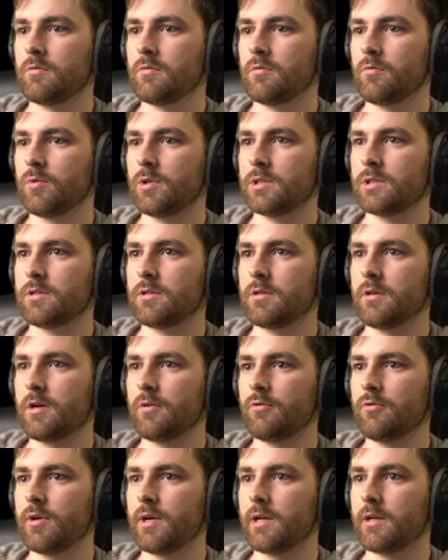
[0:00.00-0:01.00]
what?
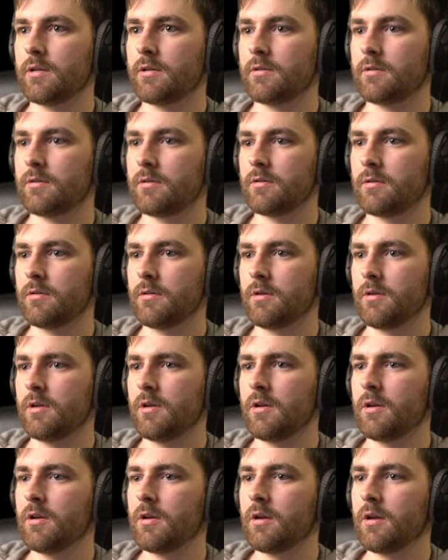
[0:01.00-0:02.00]
How do I?
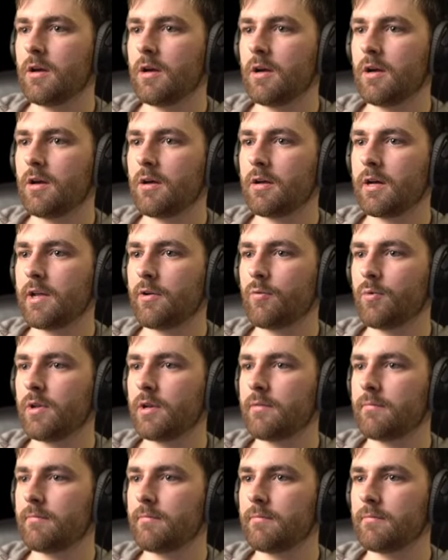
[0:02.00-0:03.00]
Ah, I don't
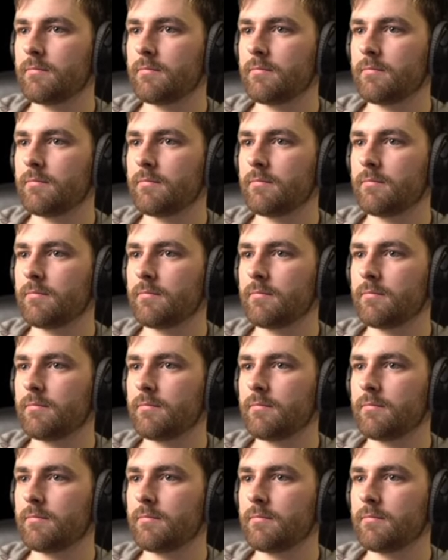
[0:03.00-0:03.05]
want to.